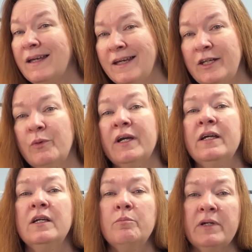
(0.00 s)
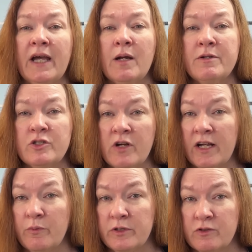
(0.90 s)
Anyway, McGyber's
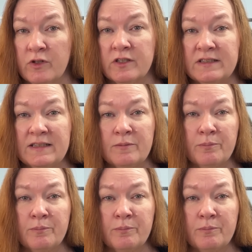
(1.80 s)
dragon was first,